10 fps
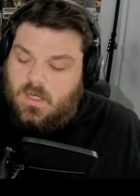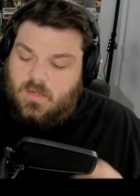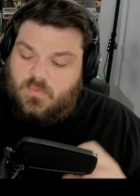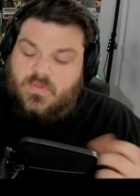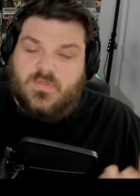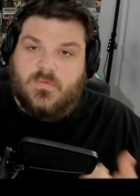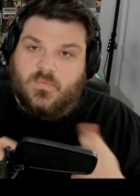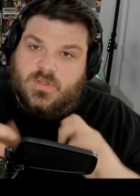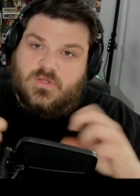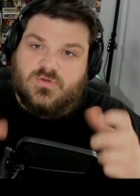
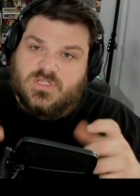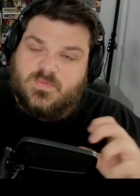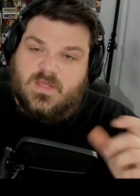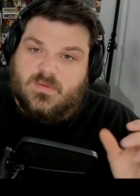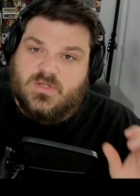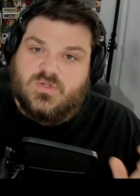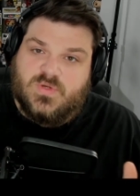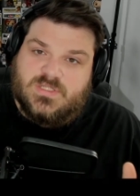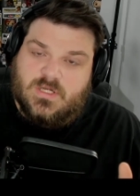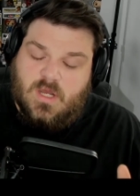with you just being able to
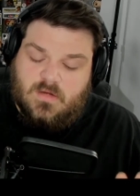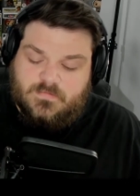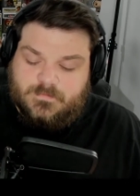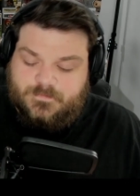twist it off.